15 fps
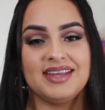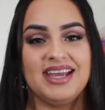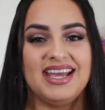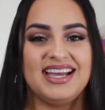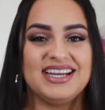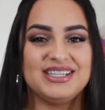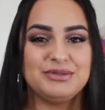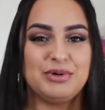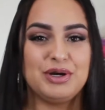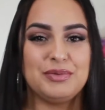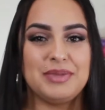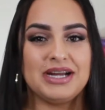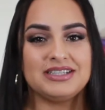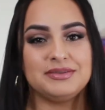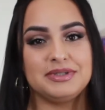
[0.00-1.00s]
Hey guys, welcome
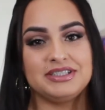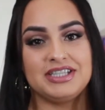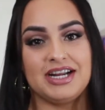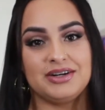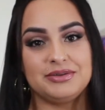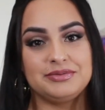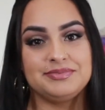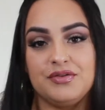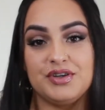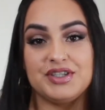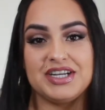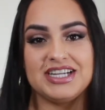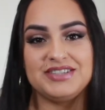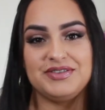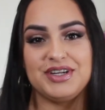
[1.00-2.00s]
back to my channel. For
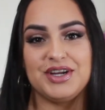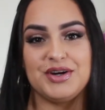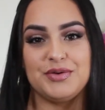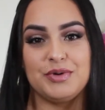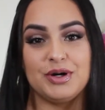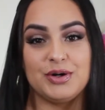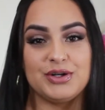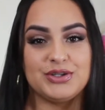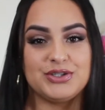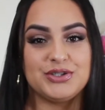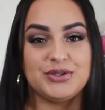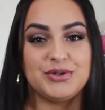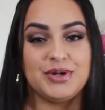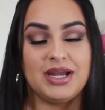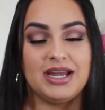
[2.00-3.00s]
today's video, we're going to
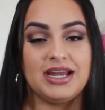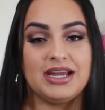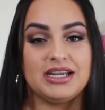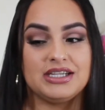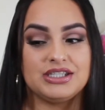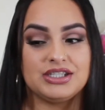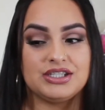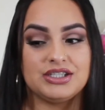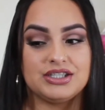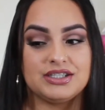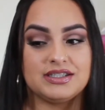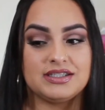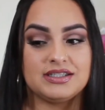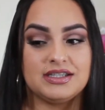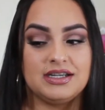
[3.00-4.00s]
do a
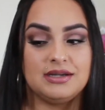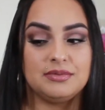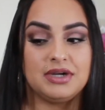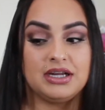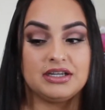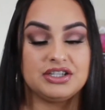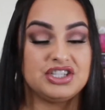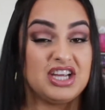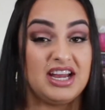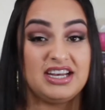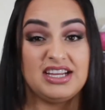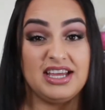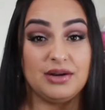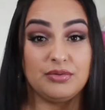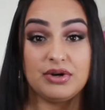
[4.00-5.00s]
kind of
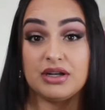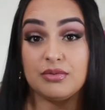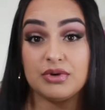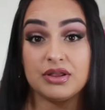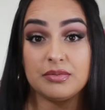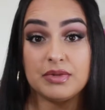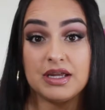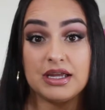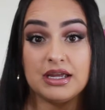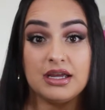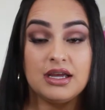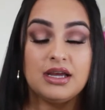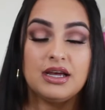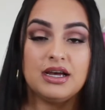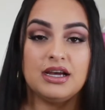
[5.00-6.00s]
chatty get ready with me.
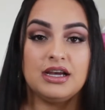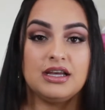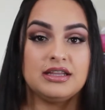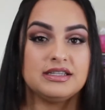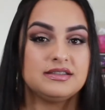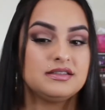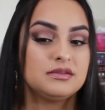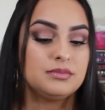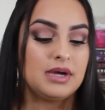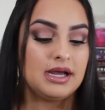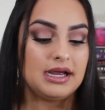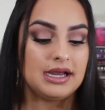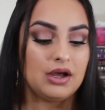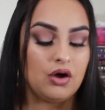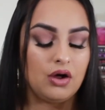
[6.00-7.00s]
This is
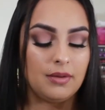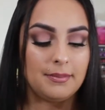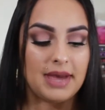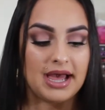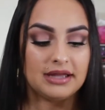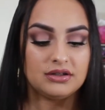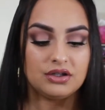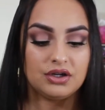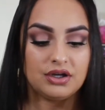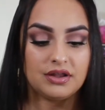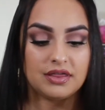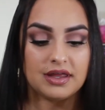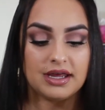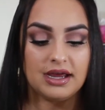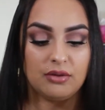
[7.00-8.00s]
my all matte look
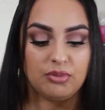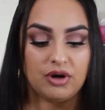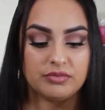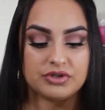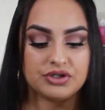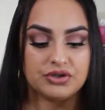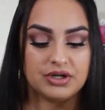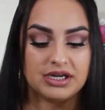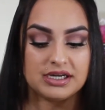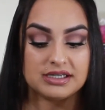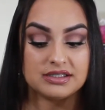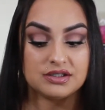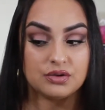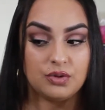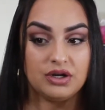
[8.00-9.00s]
that I promised you
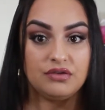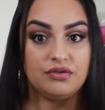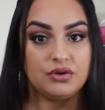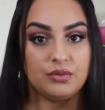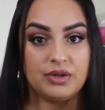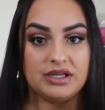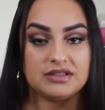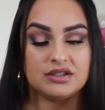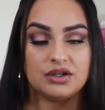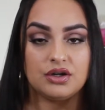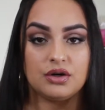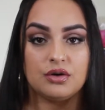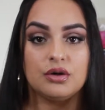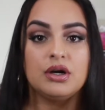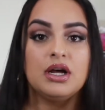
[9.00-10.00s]
guys quite a few weeks
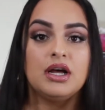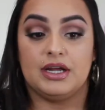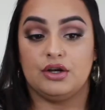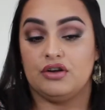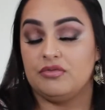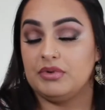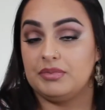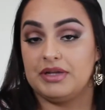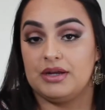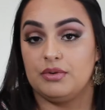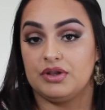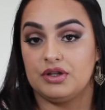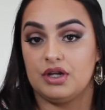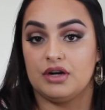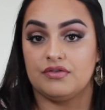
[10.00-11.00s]
ago. I know I've been playing
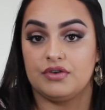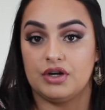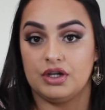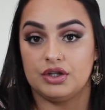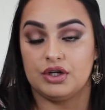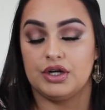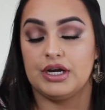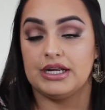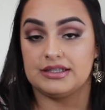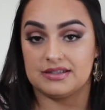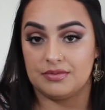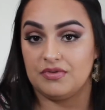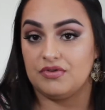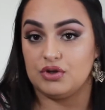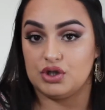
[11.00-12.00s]
with a lot of color and
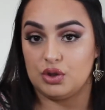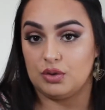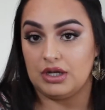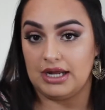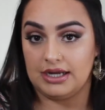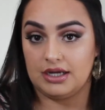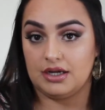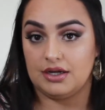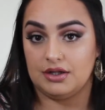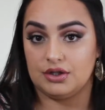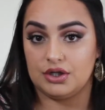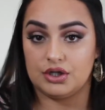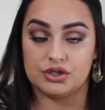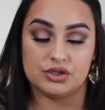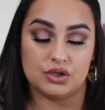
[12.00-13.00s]
some of you don't like
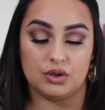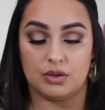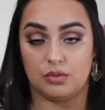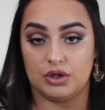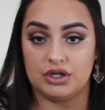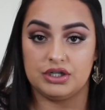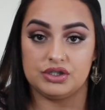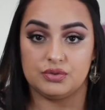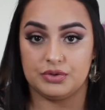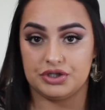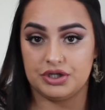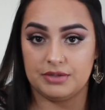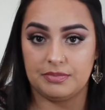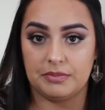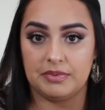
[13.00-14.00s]
color, so I wanted to switch
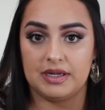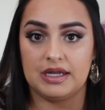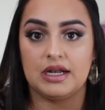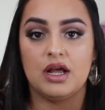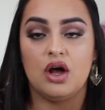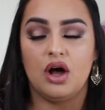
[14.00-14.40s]
it up a bit.